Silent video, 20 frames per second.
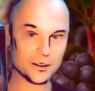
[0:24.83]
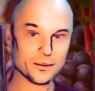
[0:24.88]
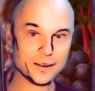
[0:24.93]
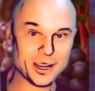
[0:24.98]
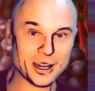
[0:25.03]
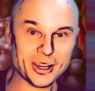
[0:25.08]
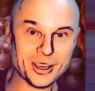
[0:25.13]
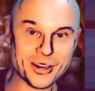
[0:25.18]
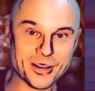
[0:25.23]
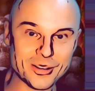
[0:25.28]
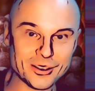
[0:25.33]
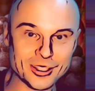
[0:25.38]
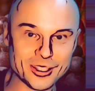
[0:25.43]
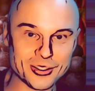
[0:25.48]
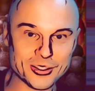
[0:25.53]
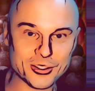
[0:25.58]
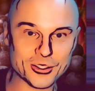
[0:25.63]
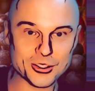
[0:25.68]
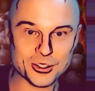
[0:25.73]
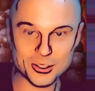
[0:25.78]
ready to go.
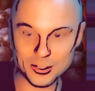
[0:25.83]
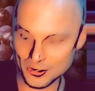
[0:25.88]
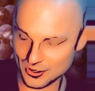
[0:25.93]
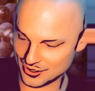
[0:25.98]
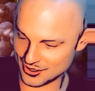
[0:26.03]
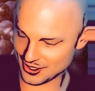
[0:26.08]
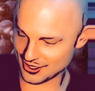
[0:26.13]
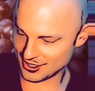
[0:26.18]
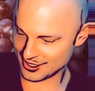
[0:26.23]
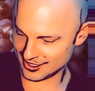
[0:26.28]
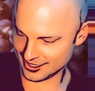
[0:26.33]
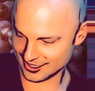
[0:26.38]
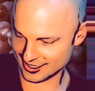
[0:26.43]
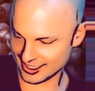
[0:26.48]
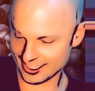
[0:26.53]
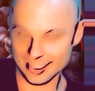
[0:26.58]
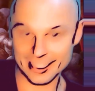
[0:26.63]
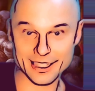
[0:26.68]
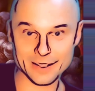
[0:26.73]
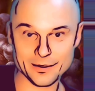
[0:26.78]
Let's juice this.
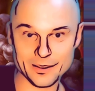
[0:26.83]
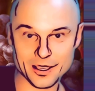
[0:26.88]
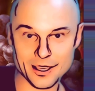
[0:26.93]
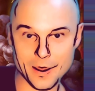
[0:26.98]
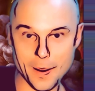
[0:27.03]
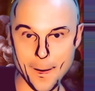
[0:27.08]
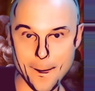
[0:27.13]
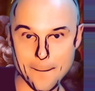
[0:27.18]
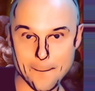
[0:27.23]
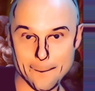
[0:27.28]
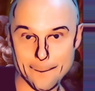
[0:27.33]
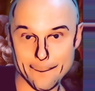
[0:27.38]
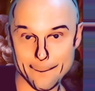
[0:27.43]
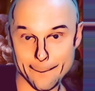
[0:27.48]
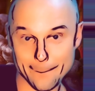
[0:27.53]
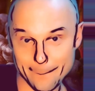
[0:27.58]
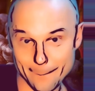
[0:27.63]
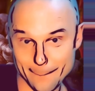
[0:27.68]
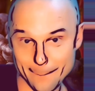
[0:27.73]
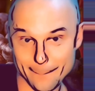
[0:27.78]
Here we go.
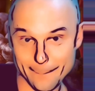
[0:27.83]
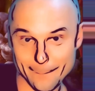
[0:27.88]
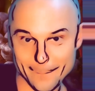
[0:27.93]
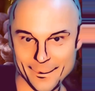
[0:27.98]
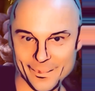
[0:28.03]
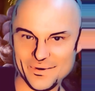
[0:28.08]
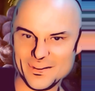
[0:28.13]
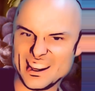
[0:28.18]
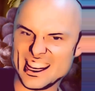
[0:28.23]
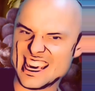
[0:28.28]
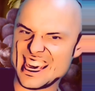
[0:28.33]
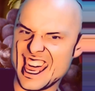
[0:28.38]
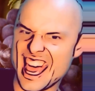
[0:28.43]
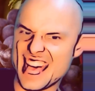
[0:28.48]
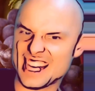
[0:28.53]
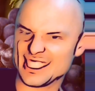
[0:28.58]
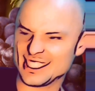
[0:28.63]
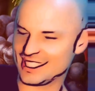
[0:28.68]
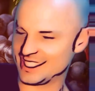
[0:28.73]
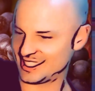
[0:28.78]

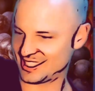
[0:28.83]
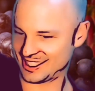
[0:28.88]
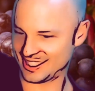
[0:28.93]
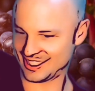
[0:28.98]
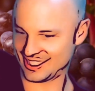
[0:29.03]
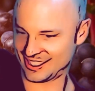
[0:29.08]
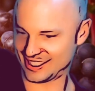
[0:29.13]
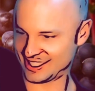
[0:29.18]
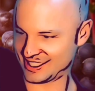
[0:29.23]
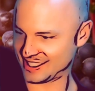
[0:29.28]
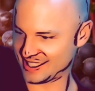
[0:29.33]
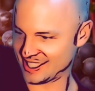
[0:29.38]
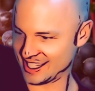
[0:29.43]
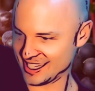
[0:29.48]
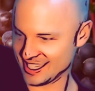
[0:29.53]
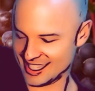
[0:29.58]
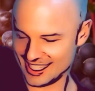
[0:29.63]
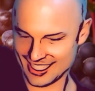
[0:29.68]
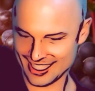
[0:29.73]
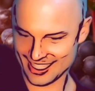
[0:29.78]
Yes.
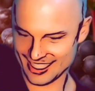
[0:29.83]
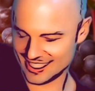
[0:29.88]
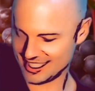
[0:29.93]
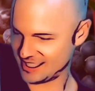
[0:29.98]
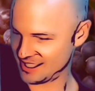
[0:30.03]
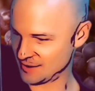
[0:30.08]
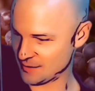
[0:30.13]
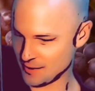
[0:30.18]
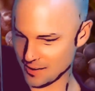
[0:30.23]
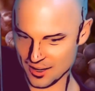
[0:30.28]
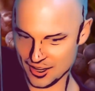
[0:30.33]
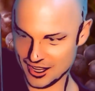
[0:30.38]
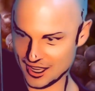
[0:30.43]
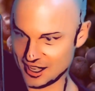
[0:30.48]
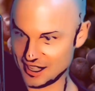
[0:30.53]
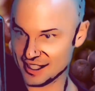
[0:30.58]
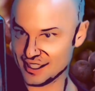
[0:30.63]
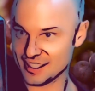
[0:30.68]
It's working.